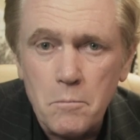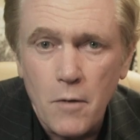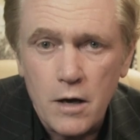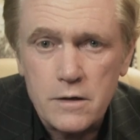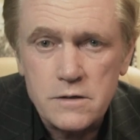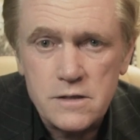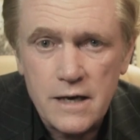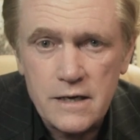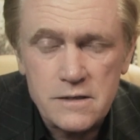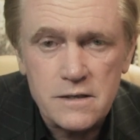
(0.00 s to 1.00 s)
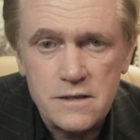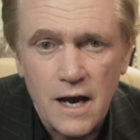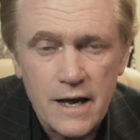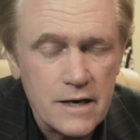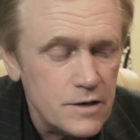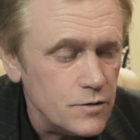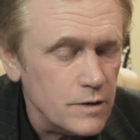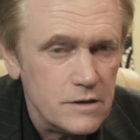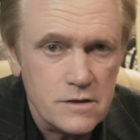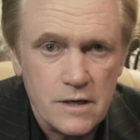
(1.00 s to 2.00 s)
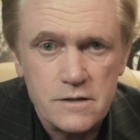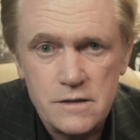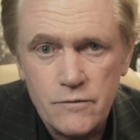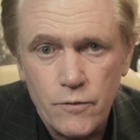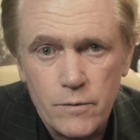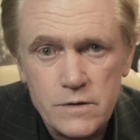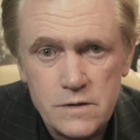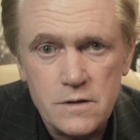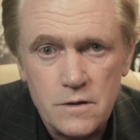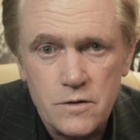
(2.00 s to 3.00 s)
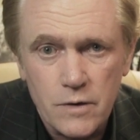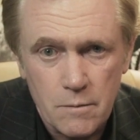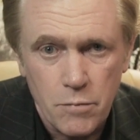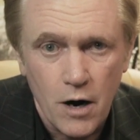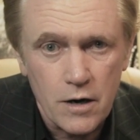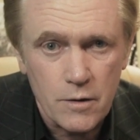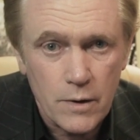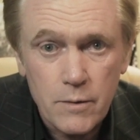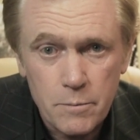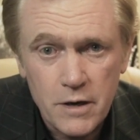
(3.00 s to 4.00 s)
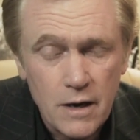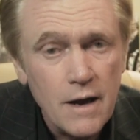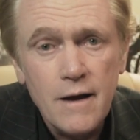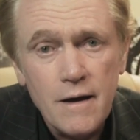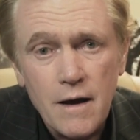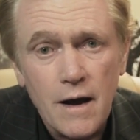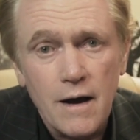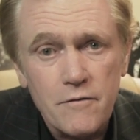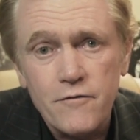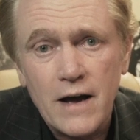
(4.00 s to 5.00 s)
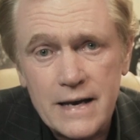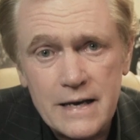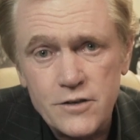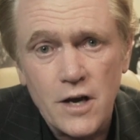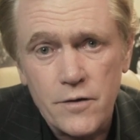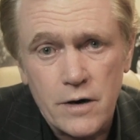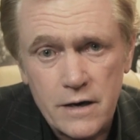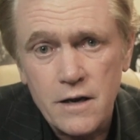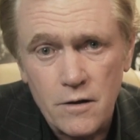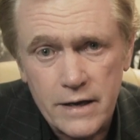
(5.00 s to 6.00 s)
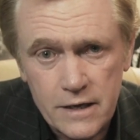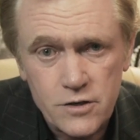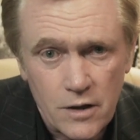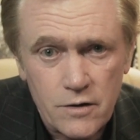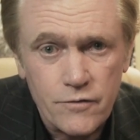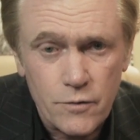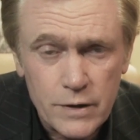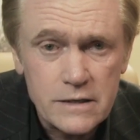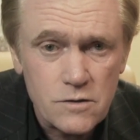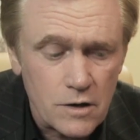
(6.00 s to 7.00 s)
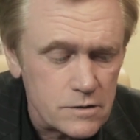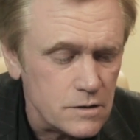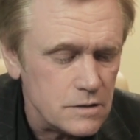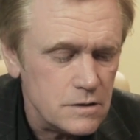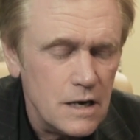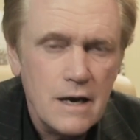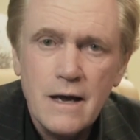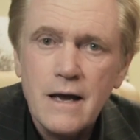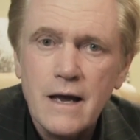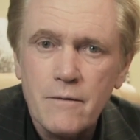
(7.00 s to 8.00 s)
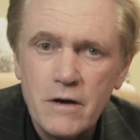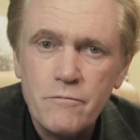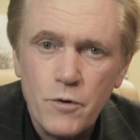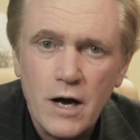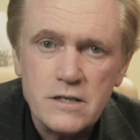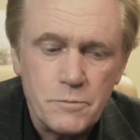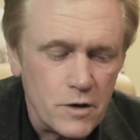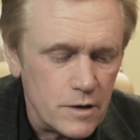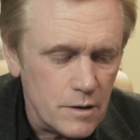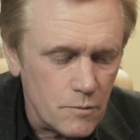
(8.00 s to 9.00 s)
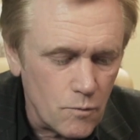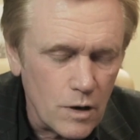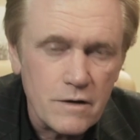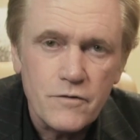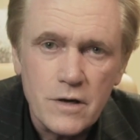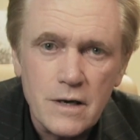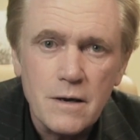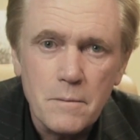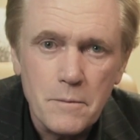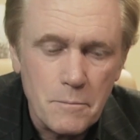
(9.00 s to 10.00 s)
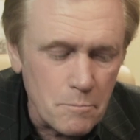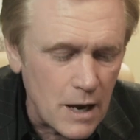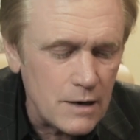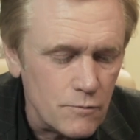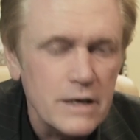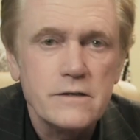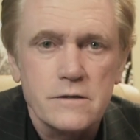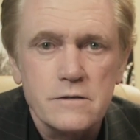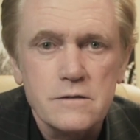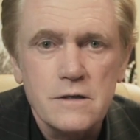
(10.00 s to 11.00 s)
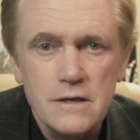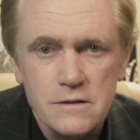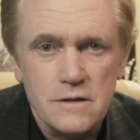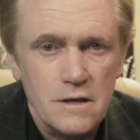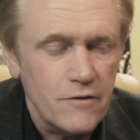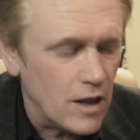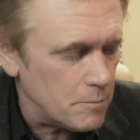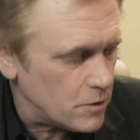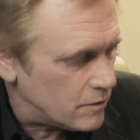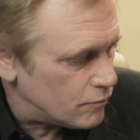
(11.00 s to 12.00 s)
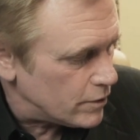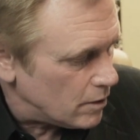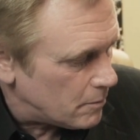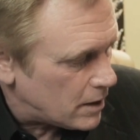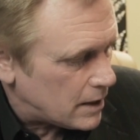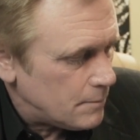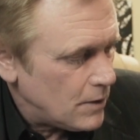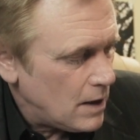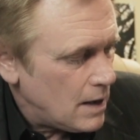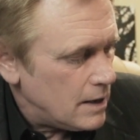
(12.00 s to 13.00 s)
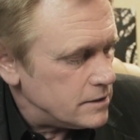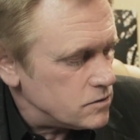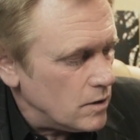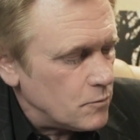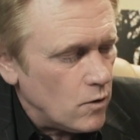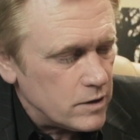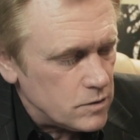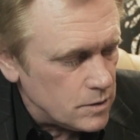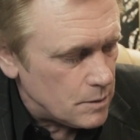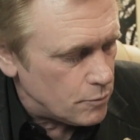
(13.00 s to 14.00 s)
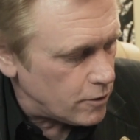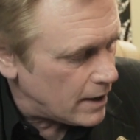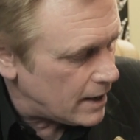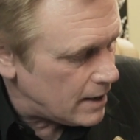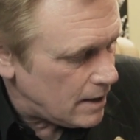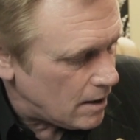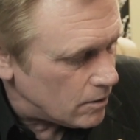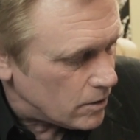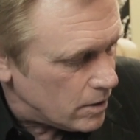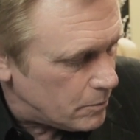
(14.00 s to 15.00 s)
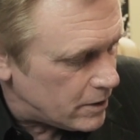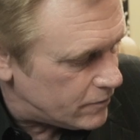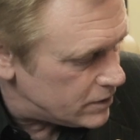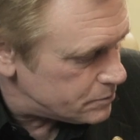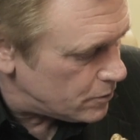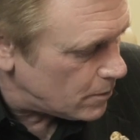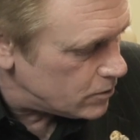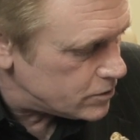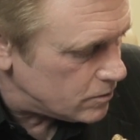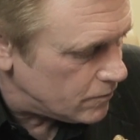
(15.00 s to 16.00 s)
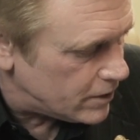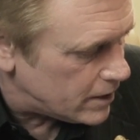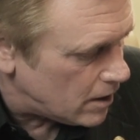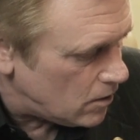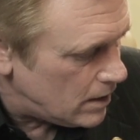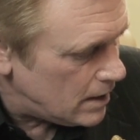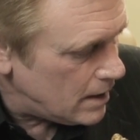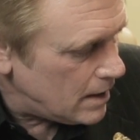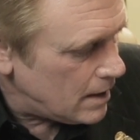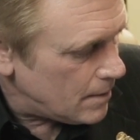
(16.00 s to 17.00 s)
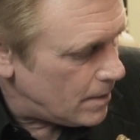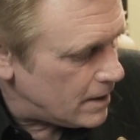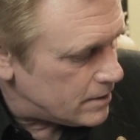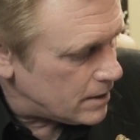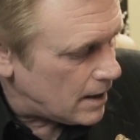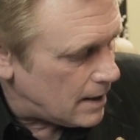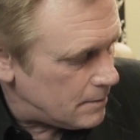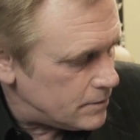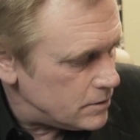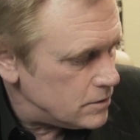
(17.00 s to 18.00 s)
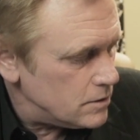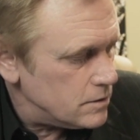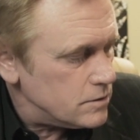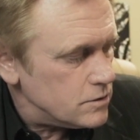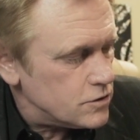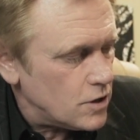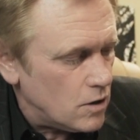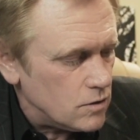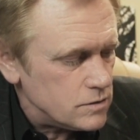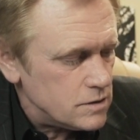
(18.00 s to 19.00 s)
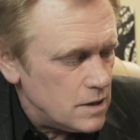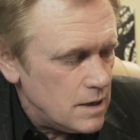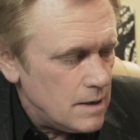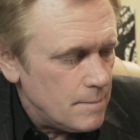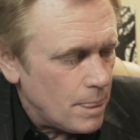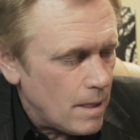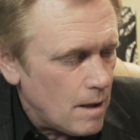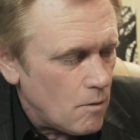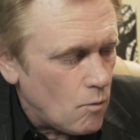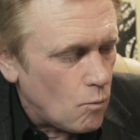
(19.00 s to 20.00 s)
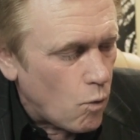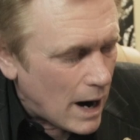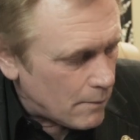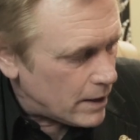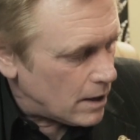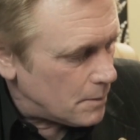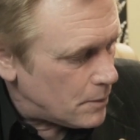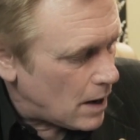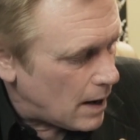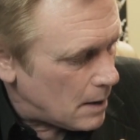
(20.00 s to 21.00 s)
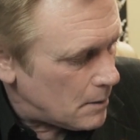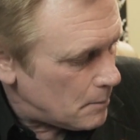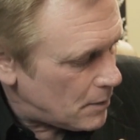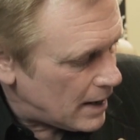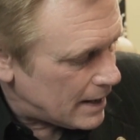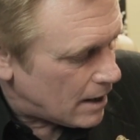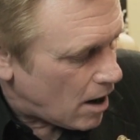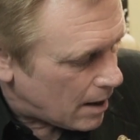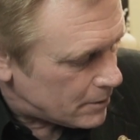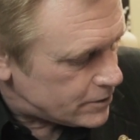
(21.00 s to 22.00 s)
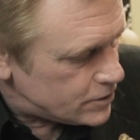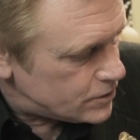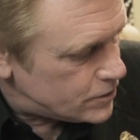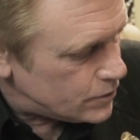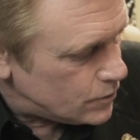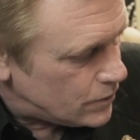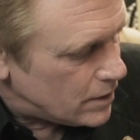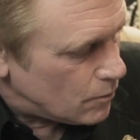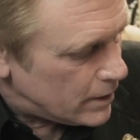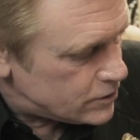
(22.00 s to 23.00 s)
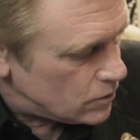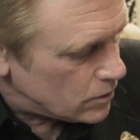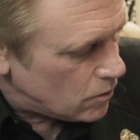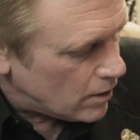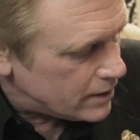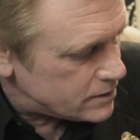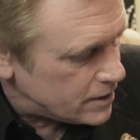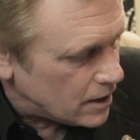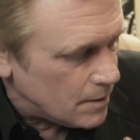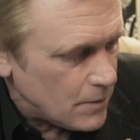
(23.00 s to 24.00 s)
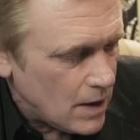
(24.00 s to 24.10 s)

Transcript: modern society to exist. If we were still doing barter, we would be fighting each other and killing each other for resources. And we've prospered. One of the main reasons is the development of real money. And so I'm going to play a little bit of this promotional video that shows why we are paying homage to the original coins here.